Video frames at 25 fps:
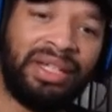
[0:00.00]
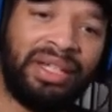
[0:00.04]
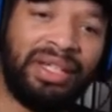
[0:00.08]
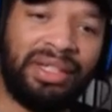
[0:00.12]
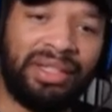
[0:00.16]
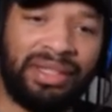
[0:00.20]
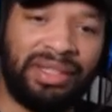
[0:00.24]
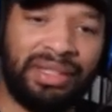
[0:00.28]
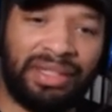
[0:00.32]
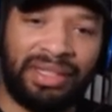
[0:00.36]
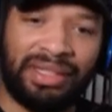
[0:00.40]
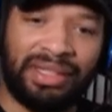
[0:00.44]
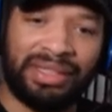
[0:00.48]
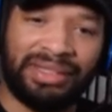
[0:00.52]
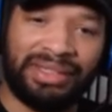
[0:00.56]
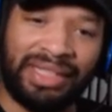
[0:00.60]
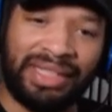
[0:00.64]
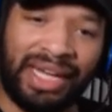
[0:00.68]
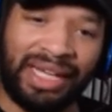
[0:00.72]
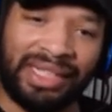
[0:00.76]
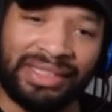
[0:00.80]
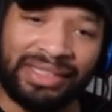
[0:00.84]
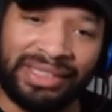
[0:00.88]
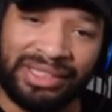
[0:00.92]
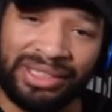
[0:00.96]

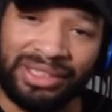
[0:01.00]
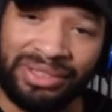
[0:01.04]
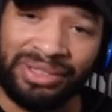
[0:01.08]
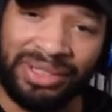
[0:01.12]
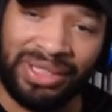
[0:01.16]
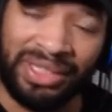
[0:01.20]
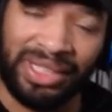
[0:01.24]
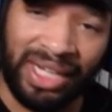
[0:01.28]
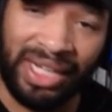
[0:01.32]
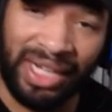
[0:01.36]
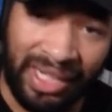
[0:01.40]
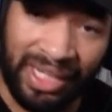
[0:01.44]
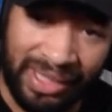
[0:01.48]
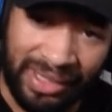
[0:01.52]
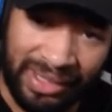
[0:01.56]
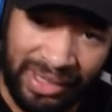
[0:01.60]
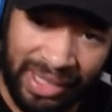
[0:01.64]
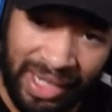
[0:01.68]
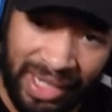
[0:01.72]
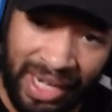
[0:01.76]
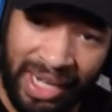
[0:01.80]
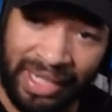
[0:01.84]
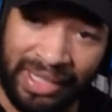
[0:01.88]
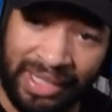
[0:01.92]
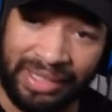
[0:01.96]
Assassin's Creed
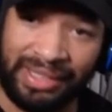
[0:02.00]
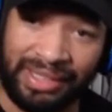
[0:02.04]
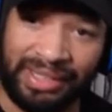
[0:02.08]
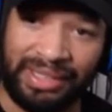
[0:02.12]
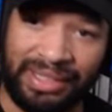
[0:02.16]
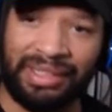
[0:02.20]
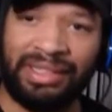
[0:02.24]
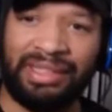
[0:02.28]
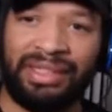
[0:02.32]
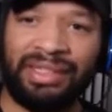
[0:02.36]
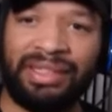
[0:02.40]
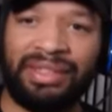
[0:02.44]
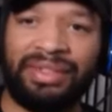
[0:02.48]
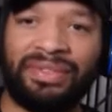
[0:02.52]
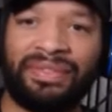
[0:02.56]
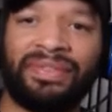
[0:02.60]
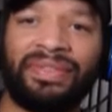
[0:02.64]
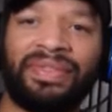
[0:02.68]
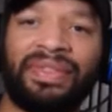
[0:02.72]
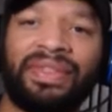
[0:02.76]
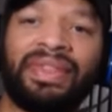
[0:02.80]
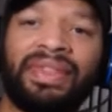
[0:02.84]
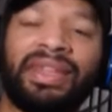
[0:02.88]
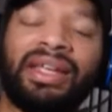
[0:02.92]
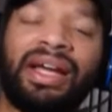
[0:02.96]
Odyssey,
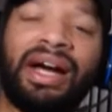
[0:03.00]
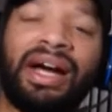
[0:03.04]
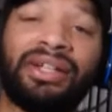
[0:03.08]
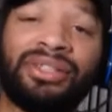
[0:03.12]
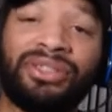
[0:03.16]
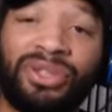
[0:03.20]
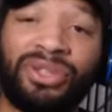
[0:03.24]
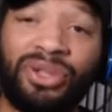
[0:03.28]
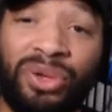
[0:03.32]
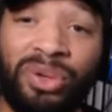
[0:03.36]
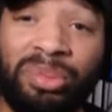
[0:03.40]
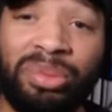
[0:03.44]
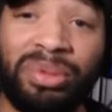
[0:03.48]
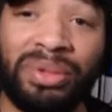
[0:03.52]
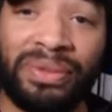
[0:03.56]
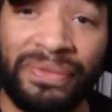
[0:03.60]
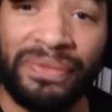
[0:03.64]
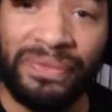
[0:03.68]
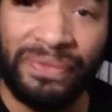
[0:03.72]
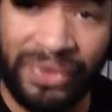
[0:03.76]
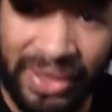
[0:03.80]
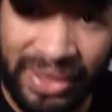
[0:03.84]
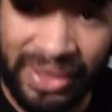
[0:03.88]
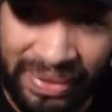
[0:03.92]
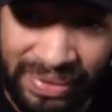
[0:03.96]
October
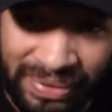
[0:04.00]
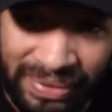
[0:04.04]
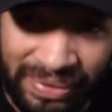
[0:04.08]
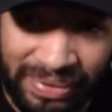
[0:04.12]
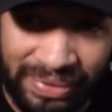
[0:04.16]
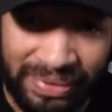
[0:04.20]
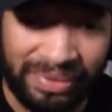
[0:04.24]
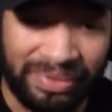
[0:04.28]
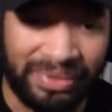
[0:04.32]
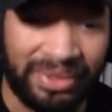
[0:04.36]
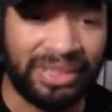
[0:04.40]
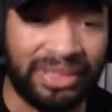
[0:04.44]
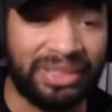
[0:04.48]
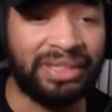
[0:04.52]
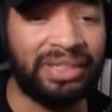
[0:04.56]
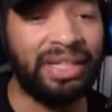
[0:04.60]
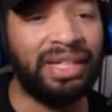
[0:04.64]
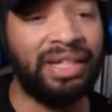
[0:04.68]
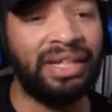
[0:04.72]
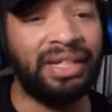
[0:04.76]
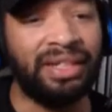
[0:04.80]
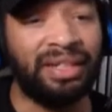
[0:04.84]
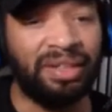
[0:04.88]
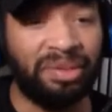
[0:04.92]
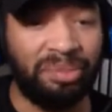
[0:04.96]
5th. Just letting
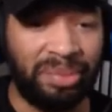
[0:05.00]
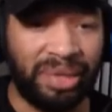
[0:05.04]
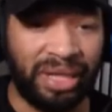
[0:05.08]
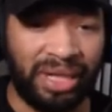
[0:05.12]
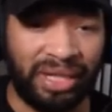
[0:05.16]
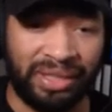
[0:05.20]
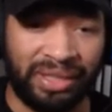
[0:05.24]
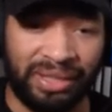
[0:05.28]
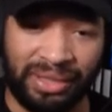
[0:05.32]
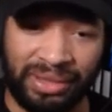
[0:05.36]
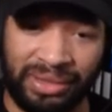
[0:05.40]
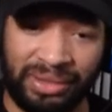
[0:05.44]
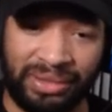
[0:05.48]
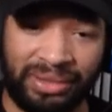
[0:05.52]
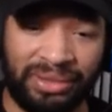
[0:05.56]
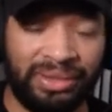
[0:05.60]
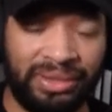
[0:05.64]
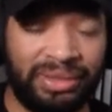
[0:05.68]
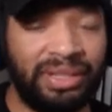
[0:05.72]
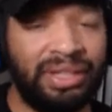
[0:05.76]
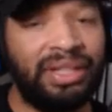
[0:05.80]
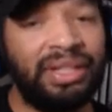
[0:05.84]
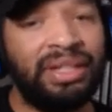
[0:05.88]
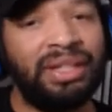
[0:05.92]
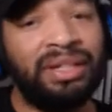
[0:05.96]
everybody know.
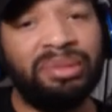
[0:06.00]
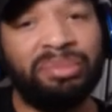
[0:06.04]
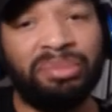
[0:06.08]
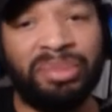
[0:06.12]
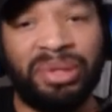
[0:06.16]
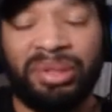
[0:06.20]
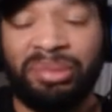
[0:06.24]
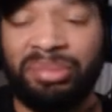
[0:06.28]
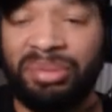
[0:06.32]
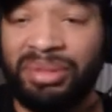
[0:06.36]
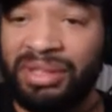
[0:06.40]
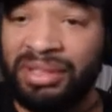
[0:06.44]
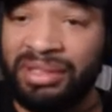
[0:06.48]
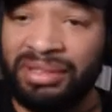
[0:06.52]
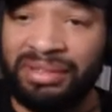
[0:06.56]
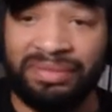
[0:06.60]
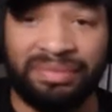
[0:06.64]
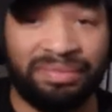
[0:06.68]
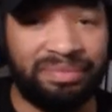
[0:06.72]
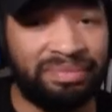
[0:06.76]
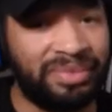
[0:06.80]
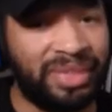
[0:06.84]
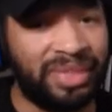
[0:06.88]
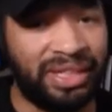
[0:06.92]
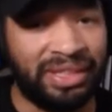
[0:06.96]
Maybe,
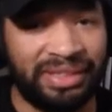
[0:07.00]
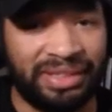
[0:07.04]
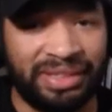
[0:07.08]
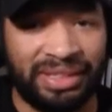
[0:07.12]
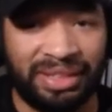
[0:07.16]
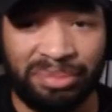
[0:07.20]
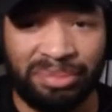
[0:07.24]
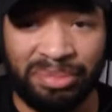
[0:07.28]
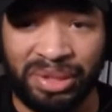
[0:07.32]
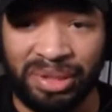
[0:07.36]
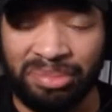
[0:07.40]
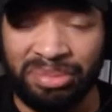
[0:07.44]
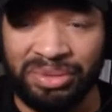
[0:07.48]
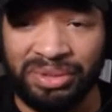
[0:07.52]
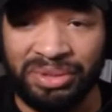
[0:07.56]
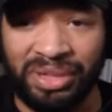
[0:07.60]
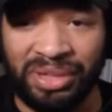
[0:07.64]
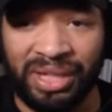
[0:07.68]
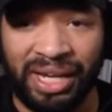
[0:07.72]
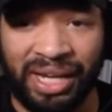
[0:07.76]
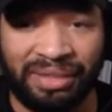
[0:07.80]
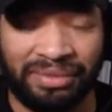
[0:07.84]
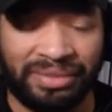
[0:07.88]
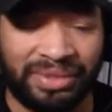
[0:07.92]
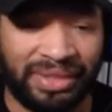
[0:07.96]
like I said, maybe you don't have
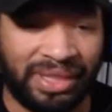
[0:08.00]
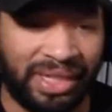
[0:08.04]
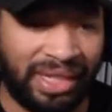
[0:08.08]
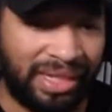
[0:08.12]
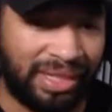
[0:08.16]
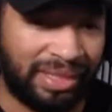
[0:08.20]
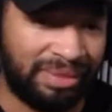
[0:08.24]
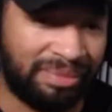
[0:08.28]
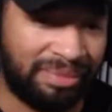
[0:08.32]
time.